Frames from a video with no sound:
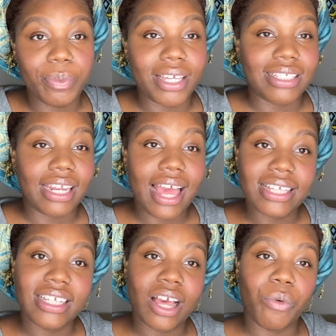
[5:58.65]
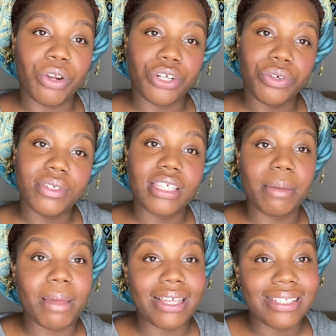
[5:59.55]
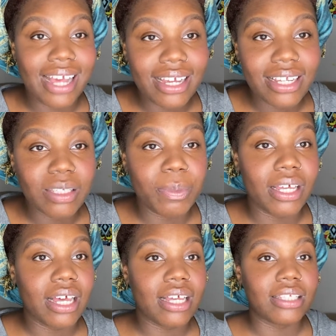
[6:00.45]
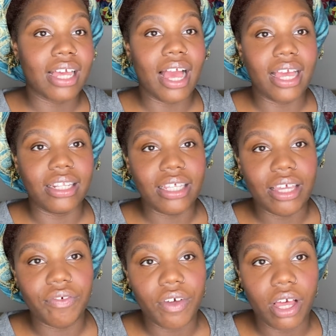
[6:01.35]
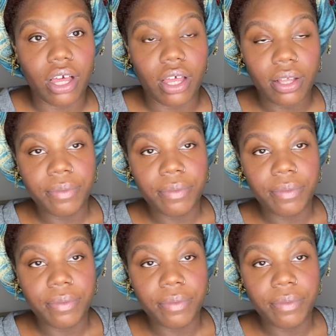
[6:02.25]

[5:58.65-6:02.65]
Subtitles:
because the last thing I want to do is get mastitis because I leave a